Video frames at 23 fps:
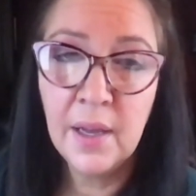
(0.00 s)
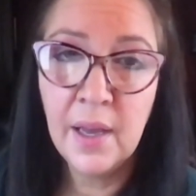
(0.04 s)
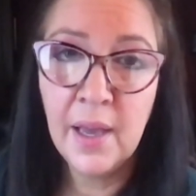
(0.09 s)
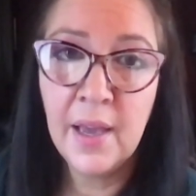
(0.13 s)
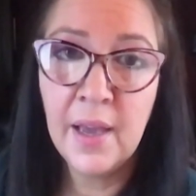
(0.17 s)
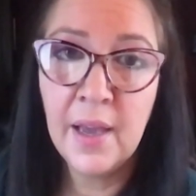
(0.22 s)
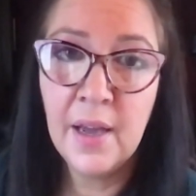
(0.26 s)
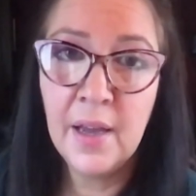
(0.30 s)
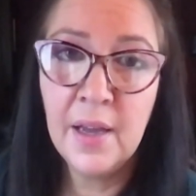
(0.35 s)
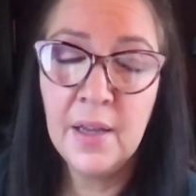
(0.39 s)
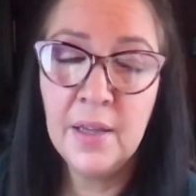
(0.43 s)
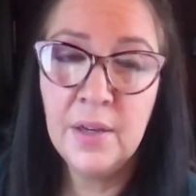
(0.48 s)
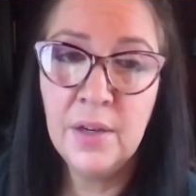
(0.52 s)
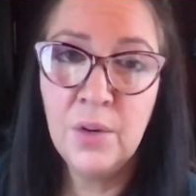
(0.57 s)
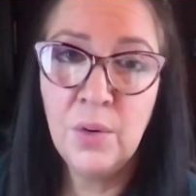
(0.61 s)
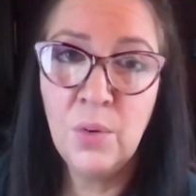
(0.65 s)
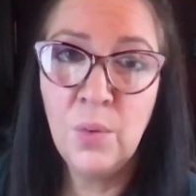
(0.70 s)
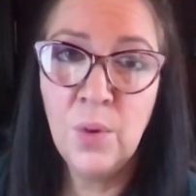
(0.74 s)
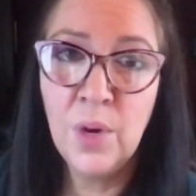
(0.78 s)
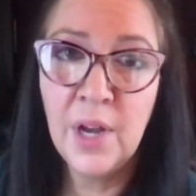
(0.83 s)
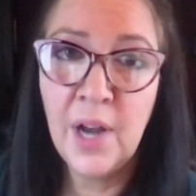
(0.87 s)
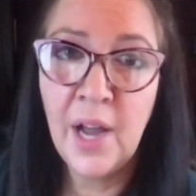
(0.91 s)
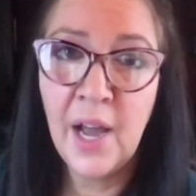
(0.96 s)
And
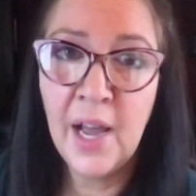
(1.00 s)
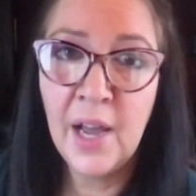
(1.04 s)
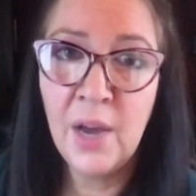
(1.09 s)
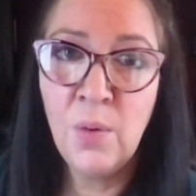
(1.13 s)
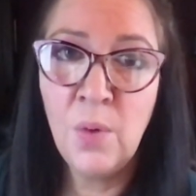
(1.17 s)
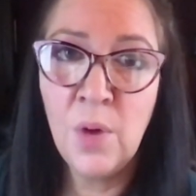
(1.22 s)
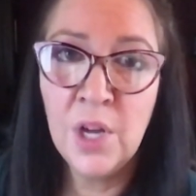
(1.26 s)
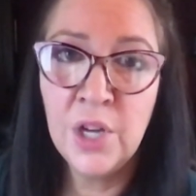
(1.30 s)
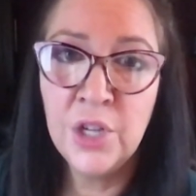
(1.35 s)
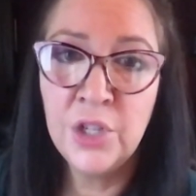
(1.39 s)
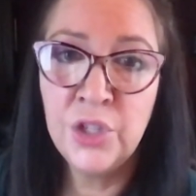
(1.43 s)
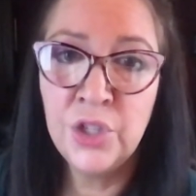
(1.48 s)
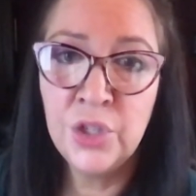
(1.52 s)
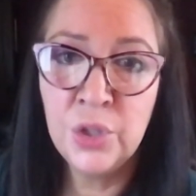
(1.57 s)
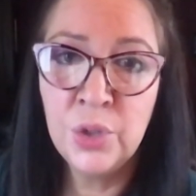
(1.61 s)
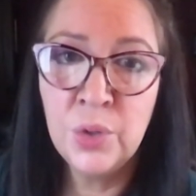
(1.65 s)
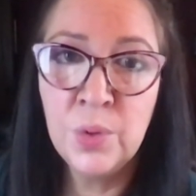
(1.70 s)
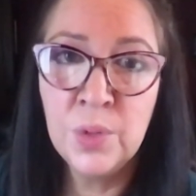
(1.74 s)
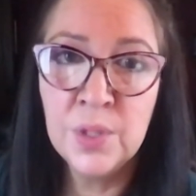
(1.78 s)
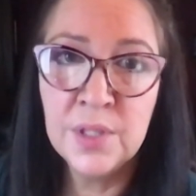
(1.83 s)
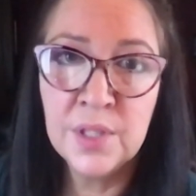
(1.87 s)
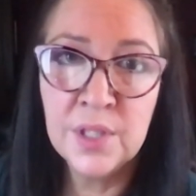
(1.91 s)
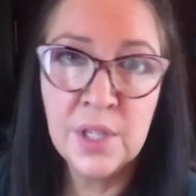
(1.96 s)
what I want to
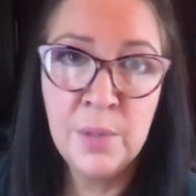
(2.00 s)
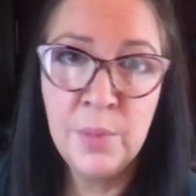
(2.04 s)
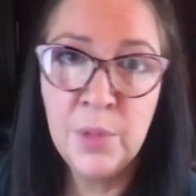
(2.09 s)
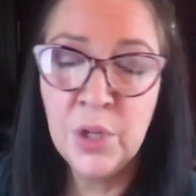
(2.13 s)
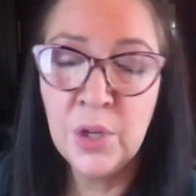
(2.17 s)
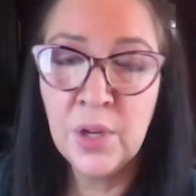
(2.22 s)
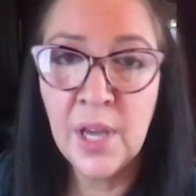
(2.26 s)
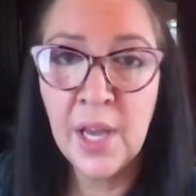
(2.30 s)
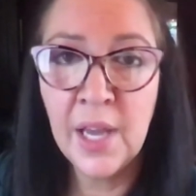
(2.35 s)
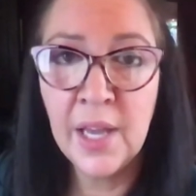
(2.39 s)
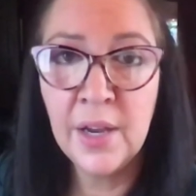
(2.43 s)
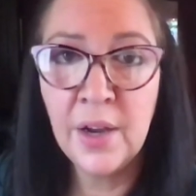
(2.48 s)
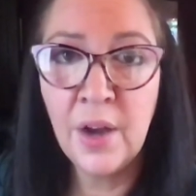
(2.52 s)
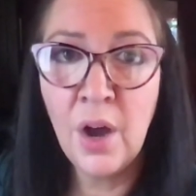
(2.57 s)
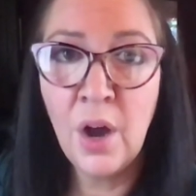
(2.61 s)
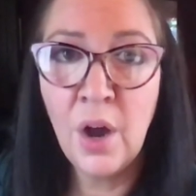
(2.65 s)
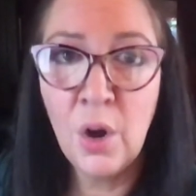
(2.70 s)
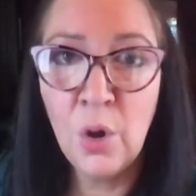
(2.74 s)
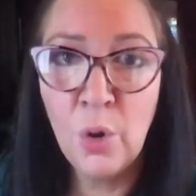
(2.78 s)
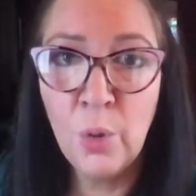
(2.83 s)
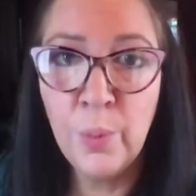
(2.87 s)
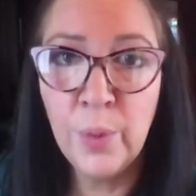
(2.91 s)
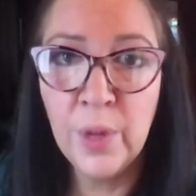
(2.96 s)
do is communicate
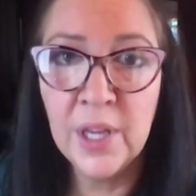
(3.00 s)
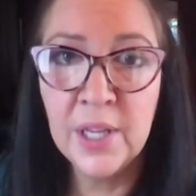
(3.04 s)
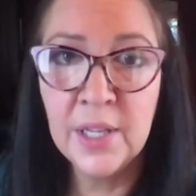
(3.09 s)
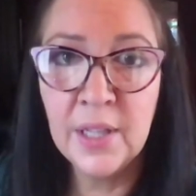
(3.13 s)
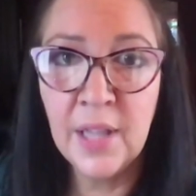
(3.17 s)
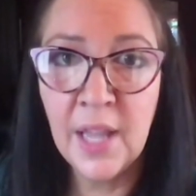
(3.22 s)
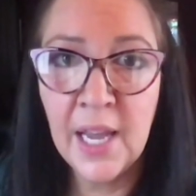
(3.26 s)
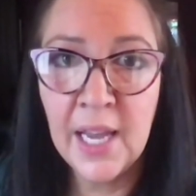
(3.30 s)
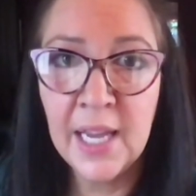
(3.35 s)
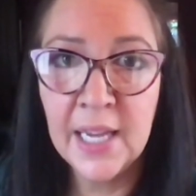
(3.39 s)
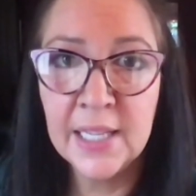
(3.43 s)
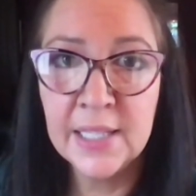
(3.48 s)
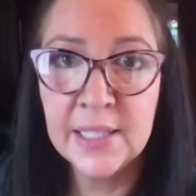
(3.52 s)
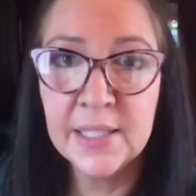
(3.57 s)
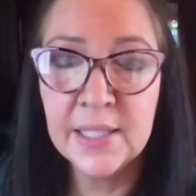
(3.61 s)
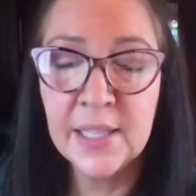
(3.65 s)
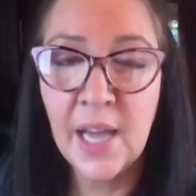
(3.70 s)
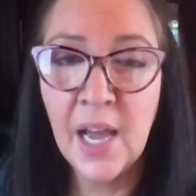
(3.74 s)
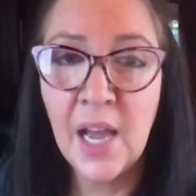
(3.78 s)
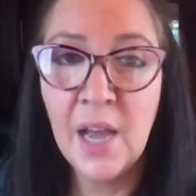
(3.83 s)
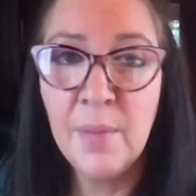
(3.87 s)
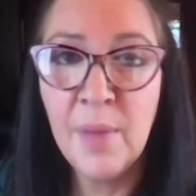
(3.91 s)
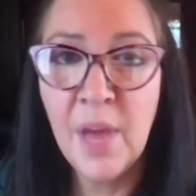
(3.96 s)
hope and
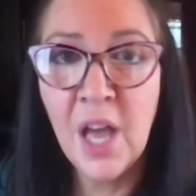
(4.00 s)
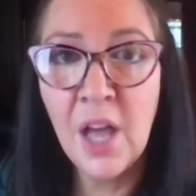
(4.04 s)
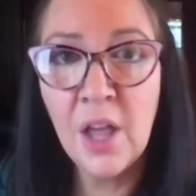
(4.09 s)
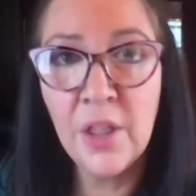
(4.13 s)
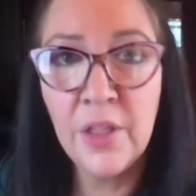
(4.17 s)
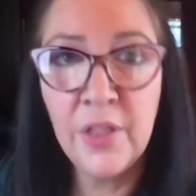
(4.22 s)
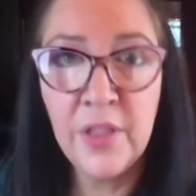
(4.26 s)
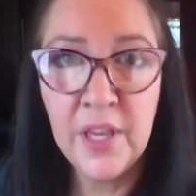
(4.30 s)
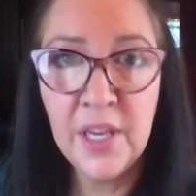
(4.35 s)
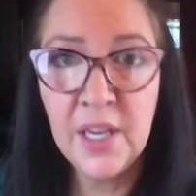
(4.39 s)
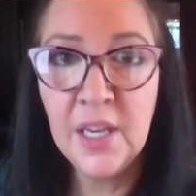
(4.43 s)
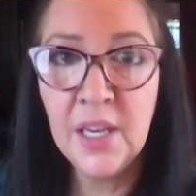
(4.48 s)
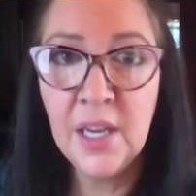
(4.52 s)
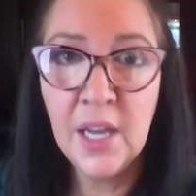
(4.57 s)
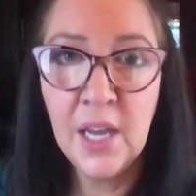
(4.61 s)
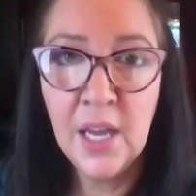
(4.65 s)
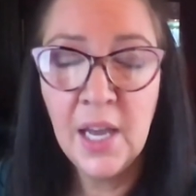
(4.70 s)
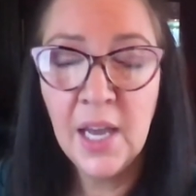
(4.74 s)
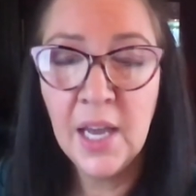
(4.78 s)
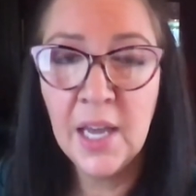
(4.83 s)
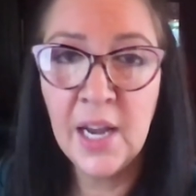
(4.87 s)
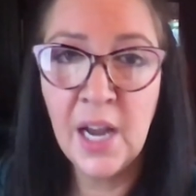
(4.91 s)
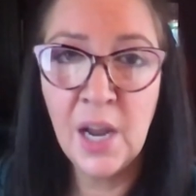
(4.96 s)
light. I'm healthy
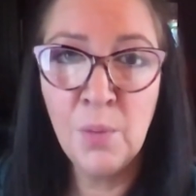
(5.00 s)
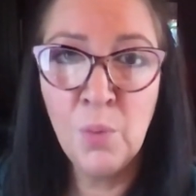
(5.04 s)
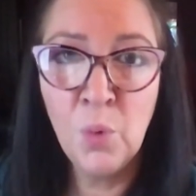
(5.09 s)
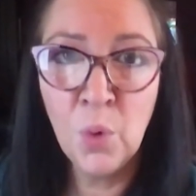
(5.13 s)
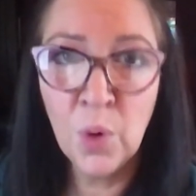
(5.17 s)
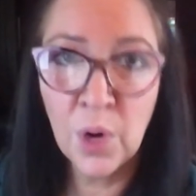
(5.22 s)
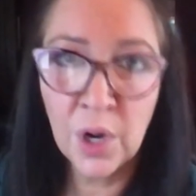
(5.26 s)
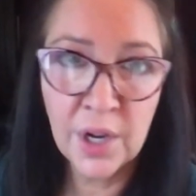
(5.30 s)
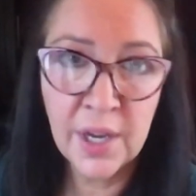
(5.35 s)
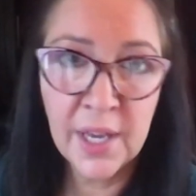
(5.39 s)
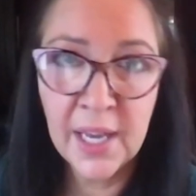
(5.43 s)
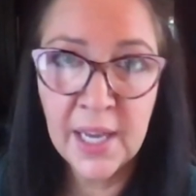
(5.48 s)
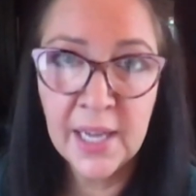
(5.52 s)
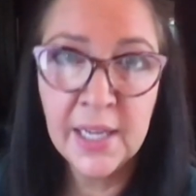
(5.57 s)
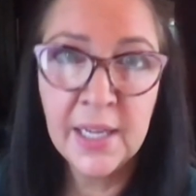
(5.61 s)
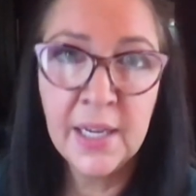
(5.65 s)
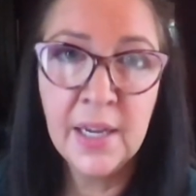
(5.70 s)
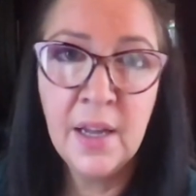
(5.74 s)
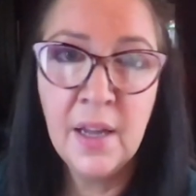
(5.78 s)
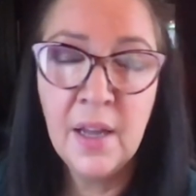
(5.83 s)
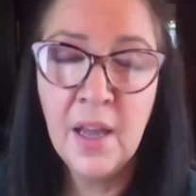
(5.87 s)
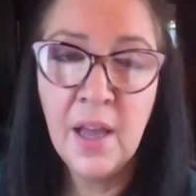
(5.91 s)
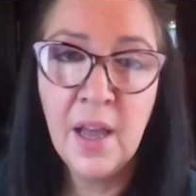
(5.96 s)
and I'm working.